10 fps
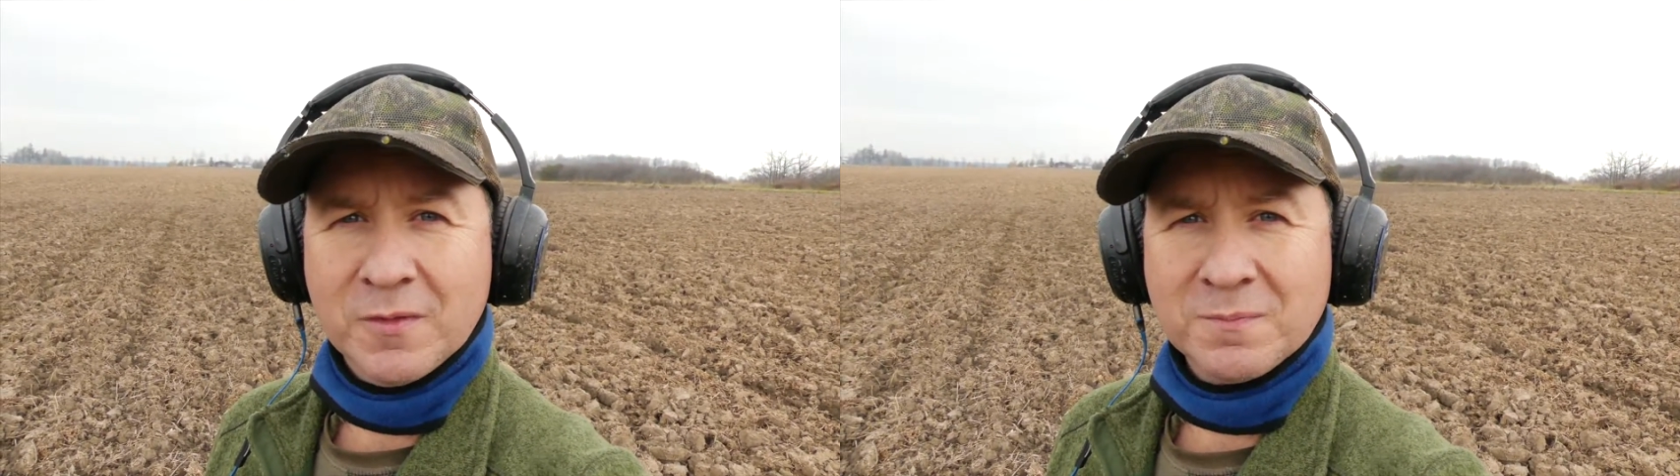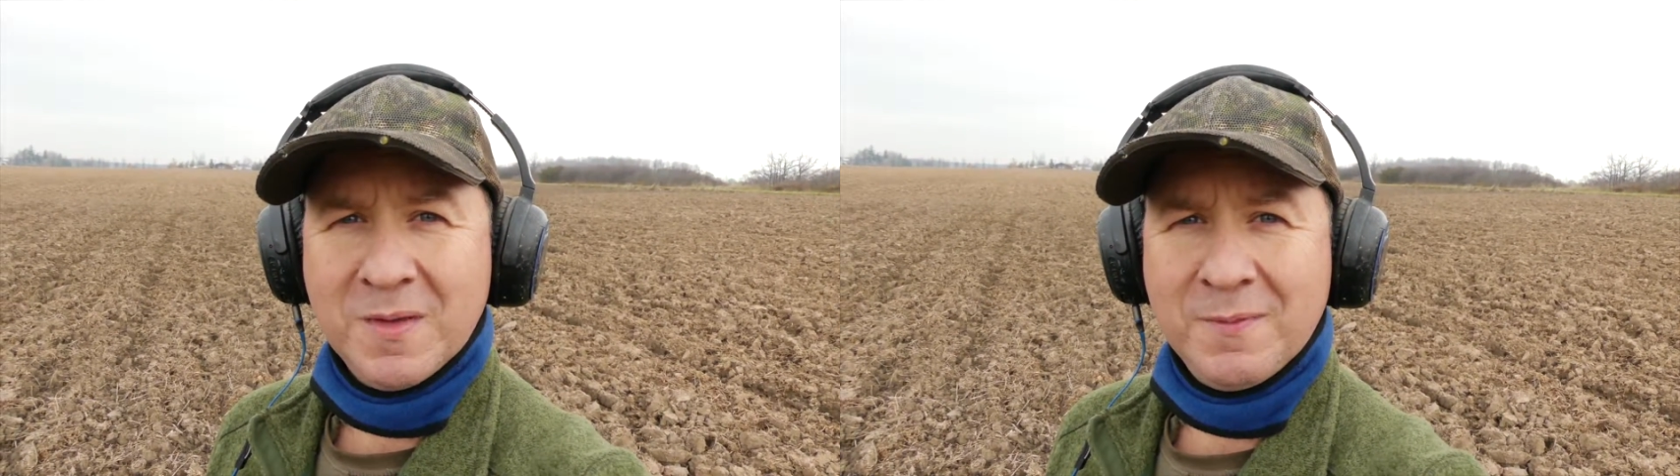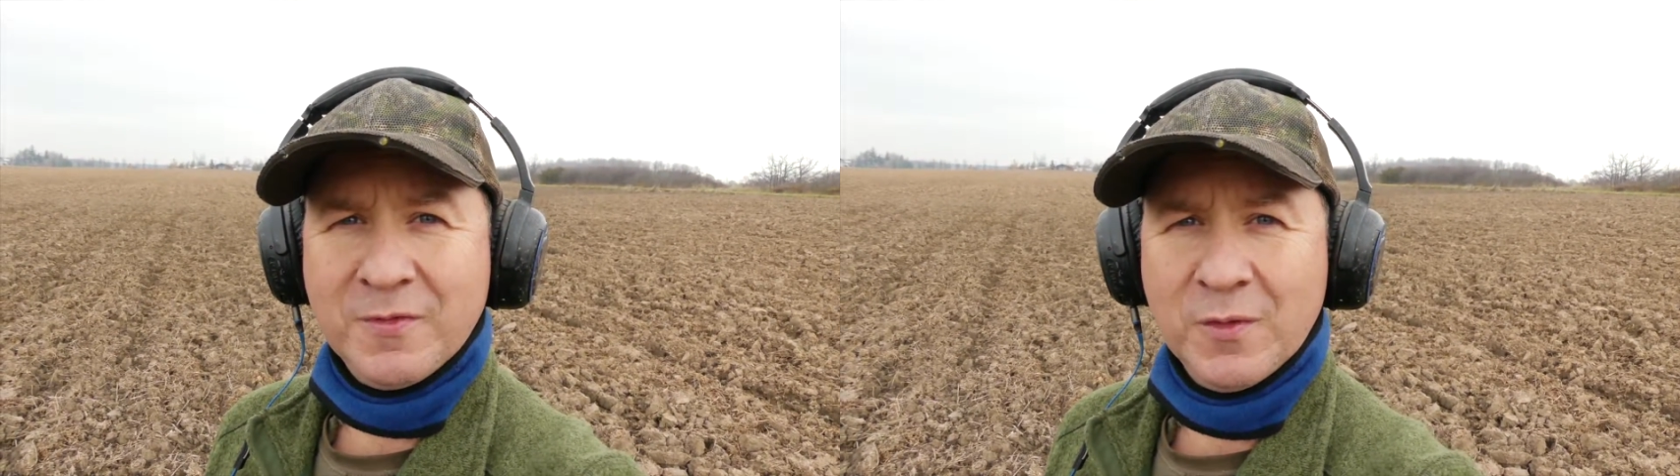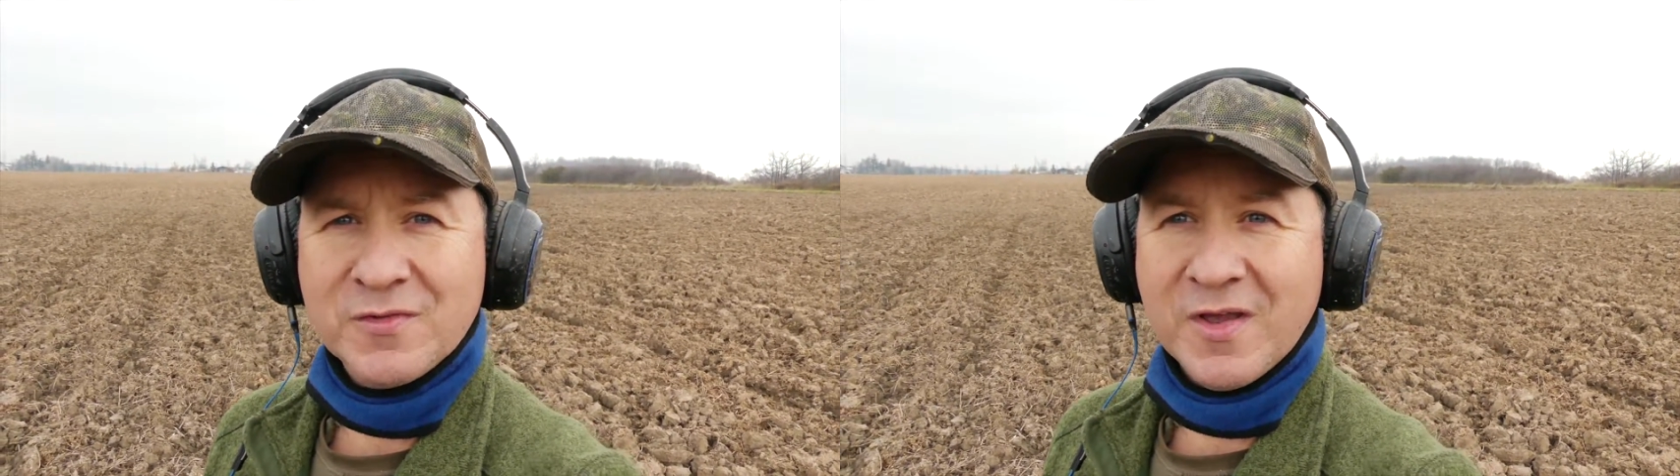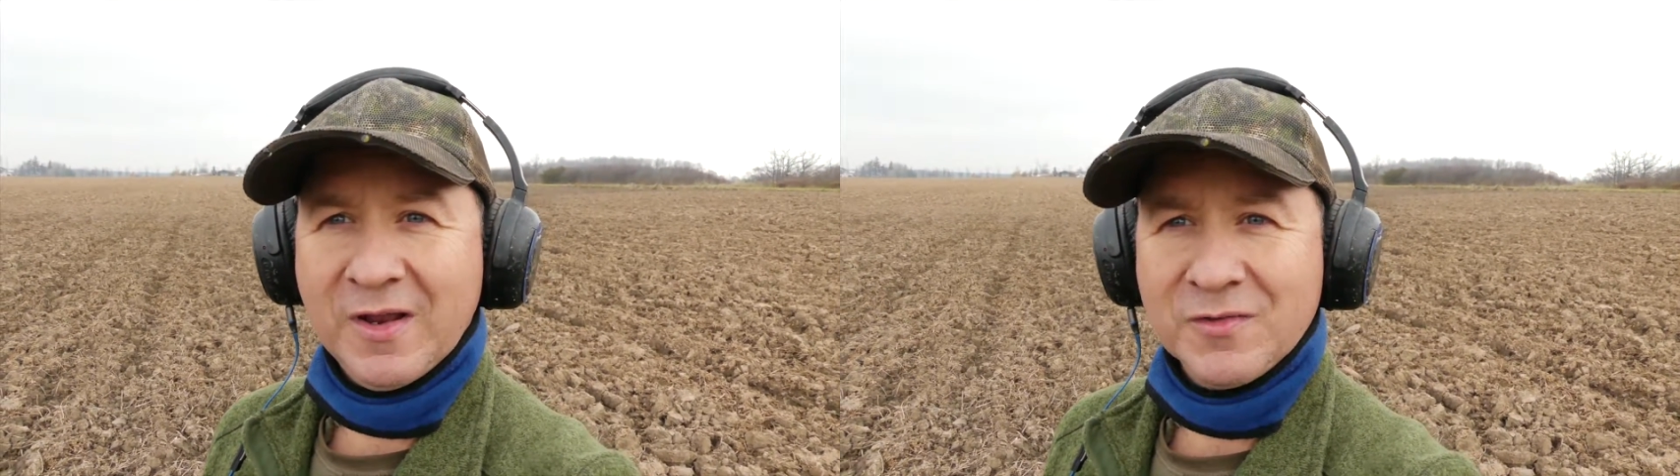maybe thirty
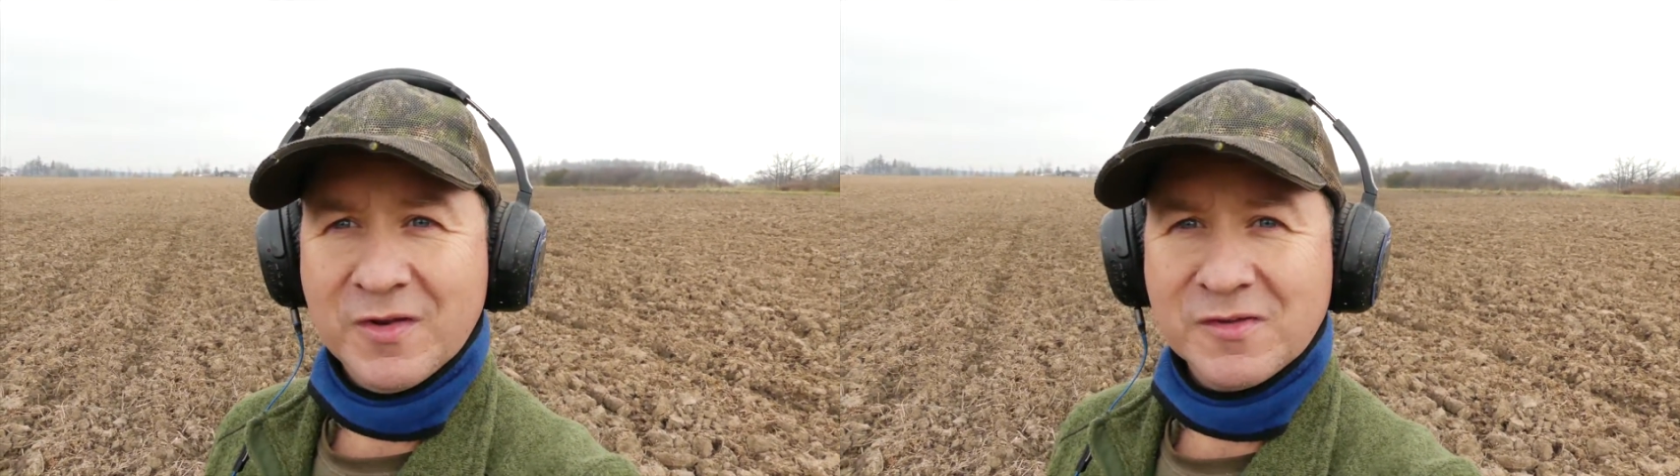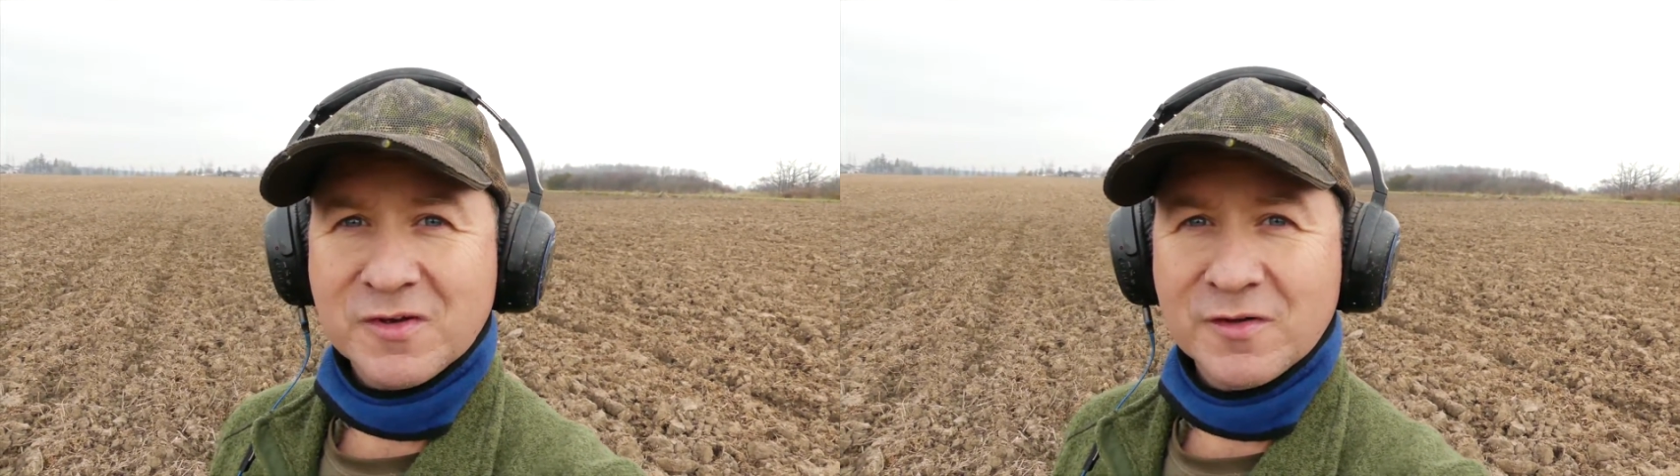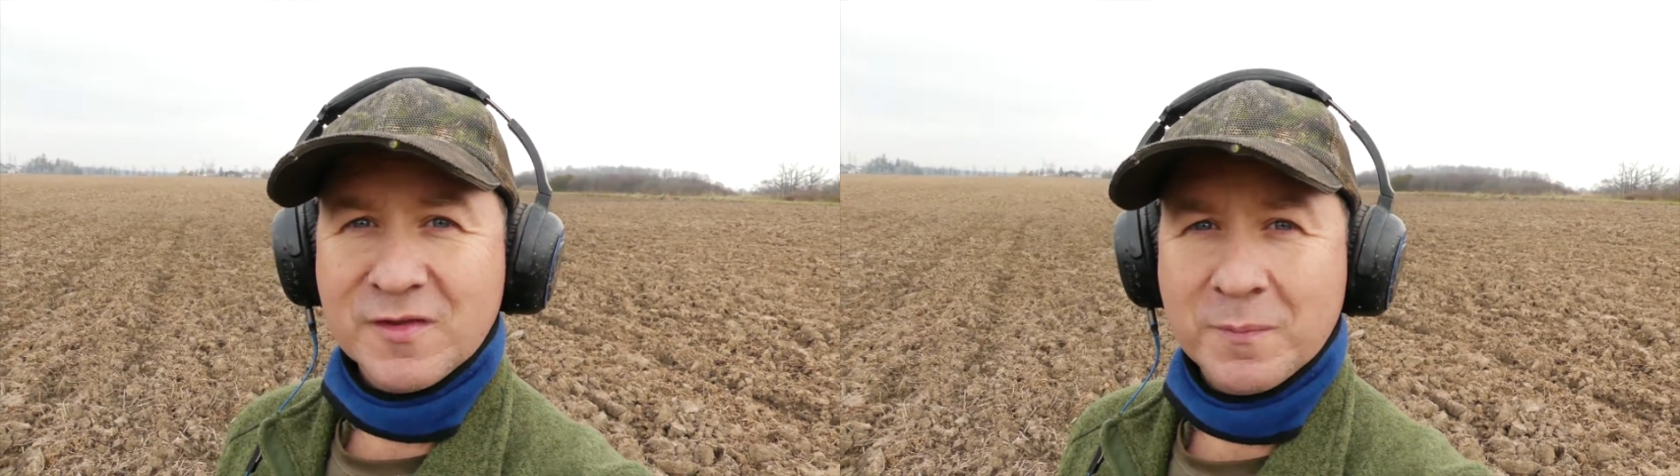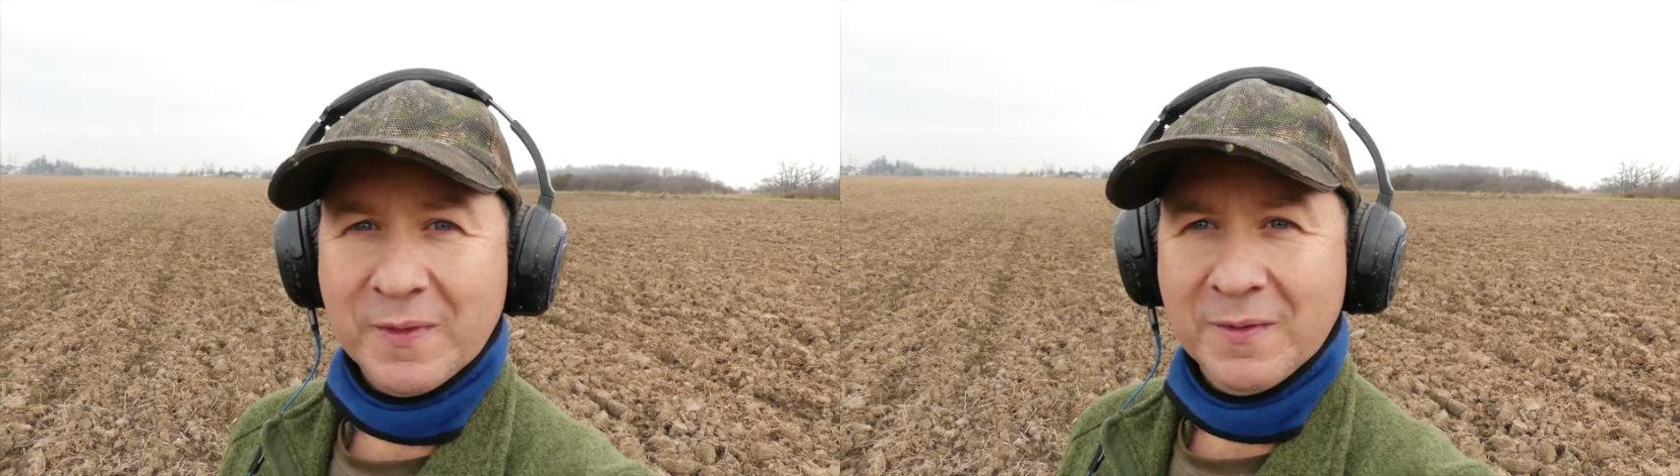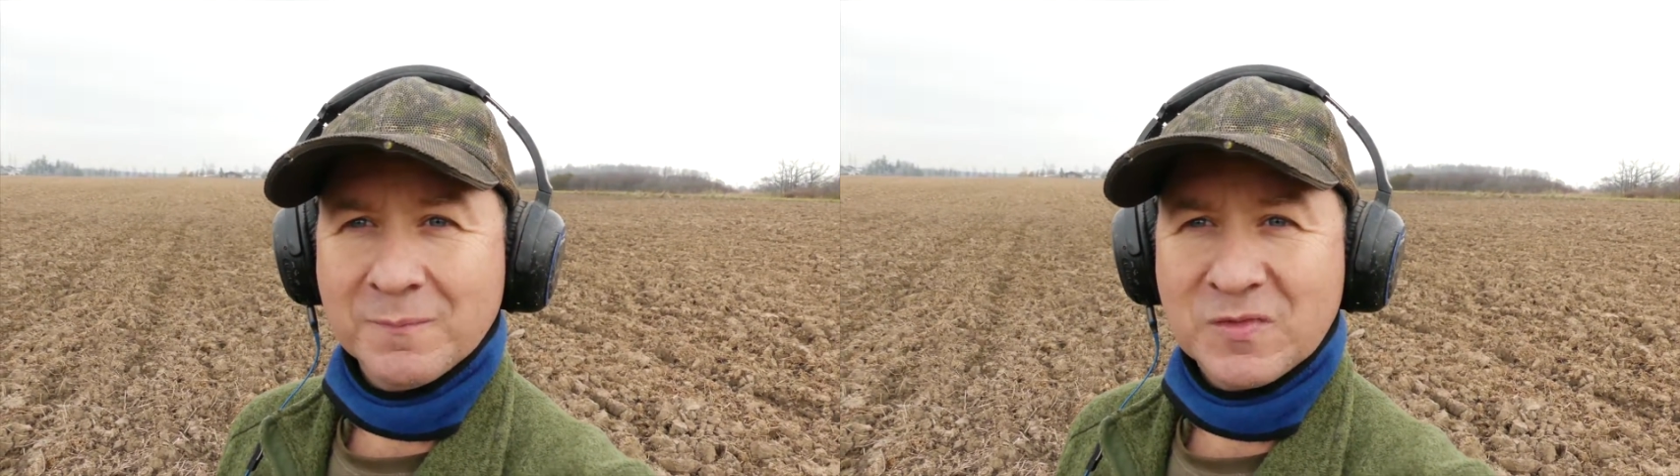seconds and he starts up again.